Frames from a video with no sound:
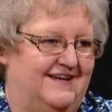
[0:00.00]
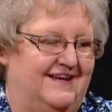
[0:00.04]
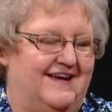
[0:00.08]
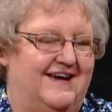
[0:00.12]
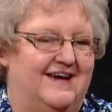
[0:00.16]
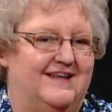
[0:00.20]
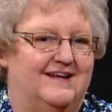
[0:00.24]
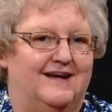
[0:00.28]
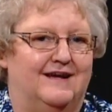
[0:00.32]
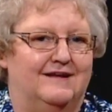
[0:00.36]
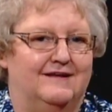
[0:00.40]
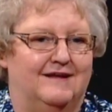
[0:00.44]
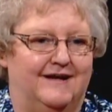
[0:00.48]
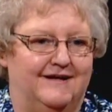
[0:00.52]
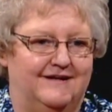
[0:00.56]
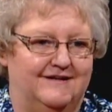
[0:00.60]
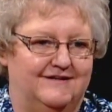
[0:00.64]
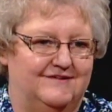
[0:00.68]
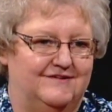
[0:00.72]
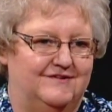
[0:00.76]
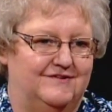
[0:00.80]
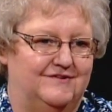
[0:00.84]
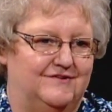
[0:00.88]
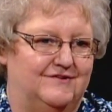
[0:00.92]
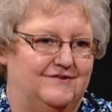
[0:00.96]
And I like
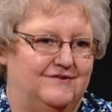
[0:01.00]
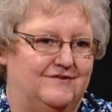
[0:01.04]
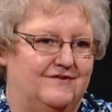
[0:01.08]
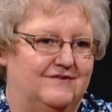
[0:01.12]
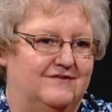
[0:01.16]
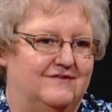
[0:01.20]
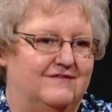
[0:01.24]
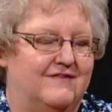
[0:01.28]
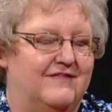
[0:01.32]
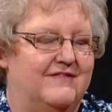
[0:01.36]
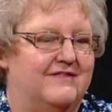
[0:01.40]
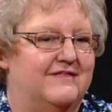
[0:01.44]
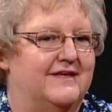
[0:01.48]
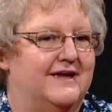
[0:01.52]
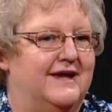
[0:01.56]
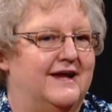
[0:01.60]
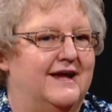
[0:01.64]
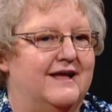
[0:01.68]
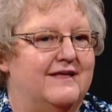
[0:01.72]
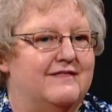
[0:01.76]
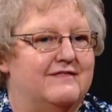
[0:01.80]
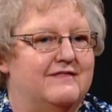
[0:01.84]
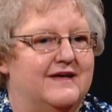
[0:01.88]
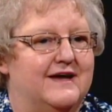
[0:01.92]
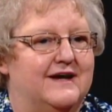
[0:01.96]
to
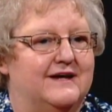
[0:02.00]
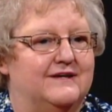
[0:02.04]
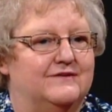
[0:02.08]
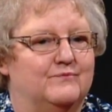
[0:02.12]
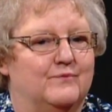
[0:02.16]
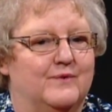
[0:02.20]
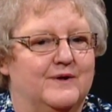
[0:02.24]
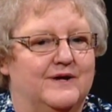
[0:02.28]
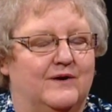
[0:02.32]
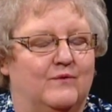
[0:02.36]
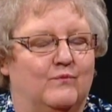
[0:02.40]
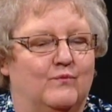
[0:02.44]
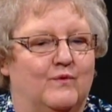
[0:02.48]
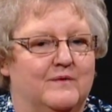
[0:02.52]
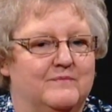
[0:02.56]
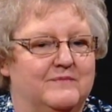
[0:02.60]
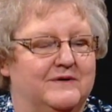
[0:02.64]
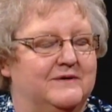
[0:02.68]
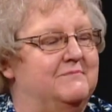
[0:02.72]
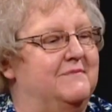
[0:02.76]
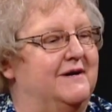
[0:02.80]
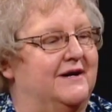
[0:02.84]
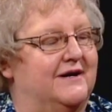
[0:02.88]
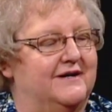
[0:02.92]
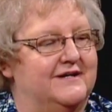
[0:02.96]
think that when a
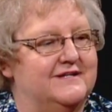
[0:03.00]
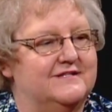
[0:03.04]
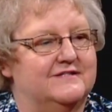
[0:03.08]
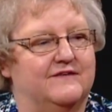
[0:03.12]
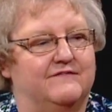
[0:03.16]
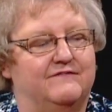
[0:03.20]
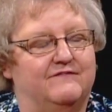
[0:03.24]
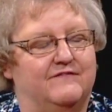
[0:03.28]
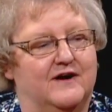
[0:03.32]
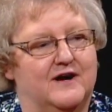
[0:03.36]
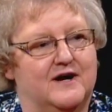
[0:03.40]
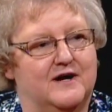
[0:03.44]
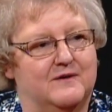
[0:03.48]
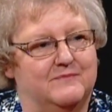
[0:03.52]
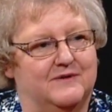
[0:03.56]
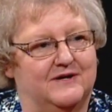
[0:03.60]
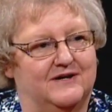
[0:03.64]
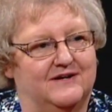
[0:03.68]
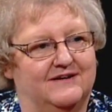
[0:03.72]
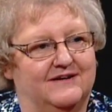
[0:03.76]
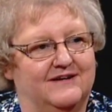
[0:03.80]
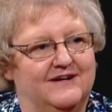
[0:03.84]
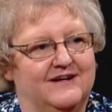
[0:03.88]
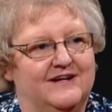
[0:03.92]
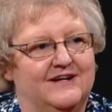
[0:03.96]
woman marries a
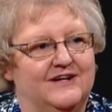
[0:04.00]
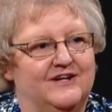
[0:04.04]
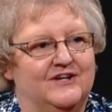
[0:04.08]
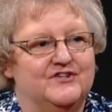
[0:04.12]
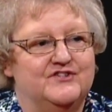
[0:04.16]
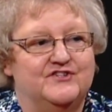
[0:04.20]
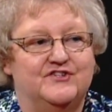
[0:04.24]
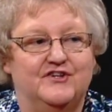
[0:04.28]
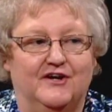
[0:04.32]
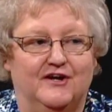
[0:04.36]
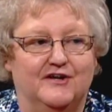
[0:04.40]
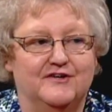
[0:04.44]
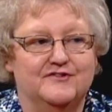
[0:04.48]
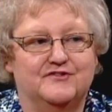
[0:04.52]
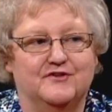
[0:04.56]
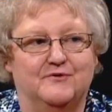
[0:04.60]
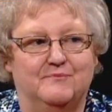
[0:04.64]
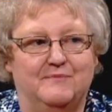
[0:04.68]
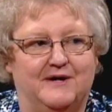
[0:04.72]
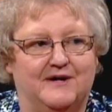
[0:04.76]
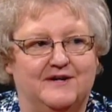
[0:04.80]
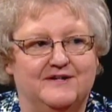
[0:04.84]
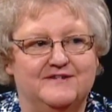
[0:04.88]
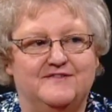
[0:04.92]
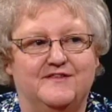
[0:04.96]
farmer, she also
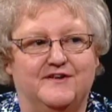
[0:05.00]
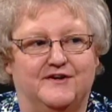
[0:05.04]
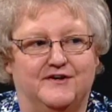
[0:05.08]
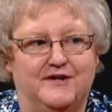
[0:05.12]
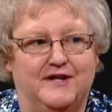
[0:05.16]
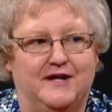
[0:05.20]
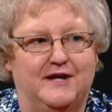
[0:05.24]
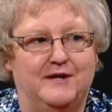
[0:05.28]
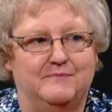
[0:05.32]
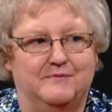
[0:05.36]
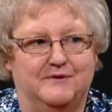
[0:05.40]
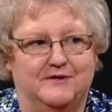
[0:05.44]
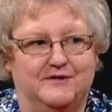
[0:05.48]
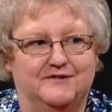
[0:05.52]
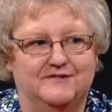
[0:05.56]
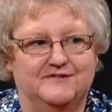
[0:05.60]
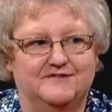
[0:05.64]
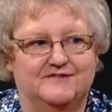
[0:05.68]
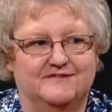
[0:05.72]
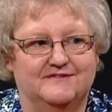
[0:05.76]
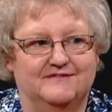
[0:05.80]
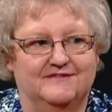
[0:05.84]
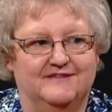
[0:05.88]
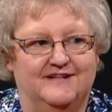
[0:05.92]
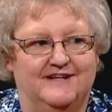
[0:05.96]
marries their
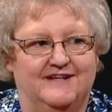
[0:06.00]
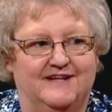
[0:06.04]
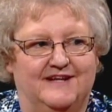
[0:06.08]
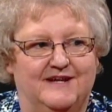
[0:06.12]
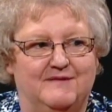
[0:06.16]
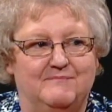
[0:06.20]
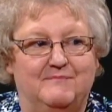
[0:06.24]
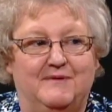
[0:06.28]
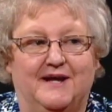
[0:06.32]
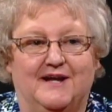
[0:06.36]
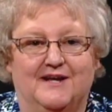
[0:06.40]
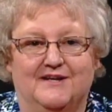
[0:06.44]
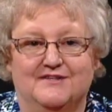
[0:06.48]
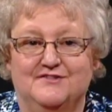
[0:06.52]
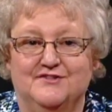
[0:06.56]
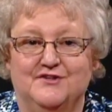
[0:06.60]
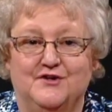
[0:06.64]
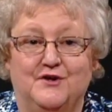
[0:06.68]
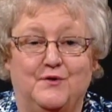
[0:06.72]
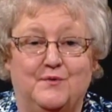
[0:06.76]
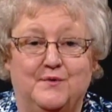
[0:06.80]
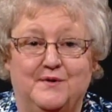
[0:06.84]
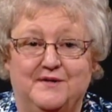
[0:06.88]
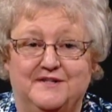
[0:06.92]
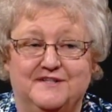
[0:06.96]
neighbors because mm -hmm.
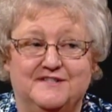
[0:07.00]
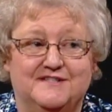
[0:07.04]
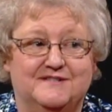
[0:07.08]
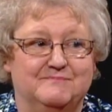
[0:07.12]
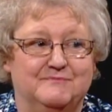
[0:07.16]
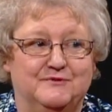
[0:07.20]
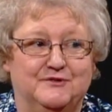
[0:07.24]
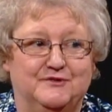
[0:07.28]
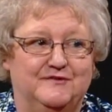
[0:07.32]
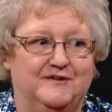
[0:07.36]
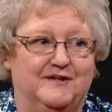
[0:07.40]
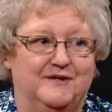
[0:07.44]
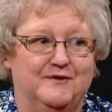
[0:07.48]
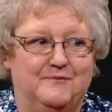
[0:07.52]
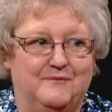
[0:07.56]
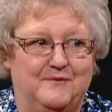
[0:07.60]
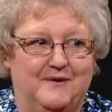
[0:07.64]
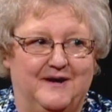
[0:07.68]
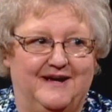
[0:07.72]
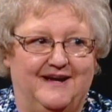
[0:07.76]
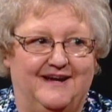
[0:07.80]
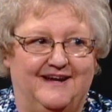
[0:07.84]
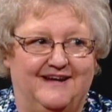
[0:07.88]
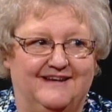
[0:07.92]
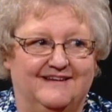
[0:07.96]
no mm-hmm. one is moving
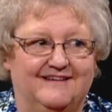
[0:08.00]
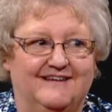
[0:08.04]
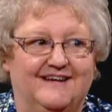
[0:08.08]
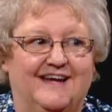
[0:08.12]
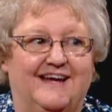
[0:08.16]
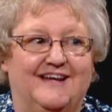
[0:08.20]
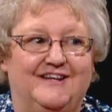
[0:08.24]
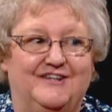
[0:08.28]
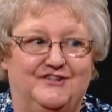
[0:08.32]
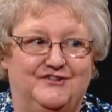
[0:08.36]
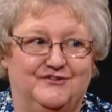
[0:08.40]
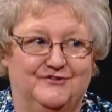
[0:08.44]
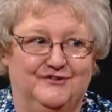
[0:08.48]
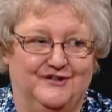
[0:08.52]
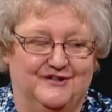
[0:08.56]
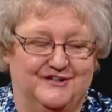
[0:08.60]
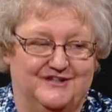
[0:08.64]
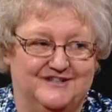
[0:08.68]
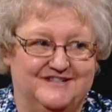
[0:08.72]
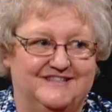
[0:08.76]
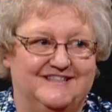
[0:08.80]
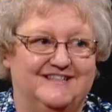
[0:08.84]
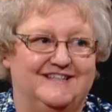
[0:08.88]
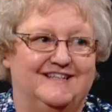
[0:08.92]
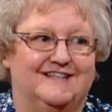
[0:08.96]
away and you
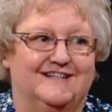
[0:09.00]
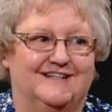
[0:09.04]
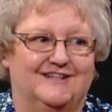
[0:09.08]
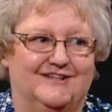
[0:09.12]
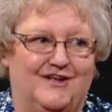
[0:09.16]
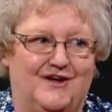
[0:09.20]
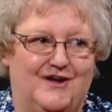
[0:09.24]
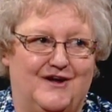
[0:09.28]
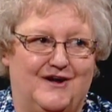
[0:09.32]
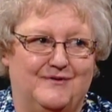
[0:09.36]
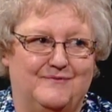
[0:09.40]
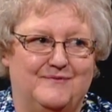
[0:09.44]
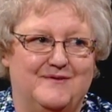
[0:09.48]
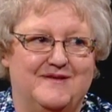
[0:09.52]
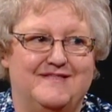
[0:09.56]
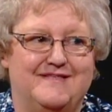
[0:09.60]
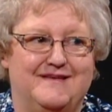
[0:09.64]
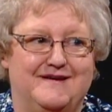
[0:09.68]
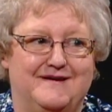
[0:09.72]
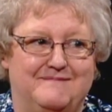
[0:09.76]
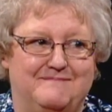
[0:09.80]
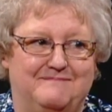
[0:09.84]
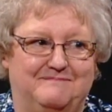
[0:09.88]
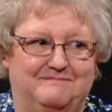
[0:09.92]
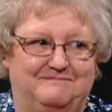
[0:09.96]
learn to get along with
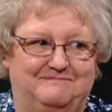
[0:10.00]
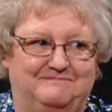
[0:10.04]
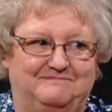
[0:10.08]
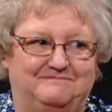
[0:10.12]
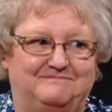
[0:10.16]
them.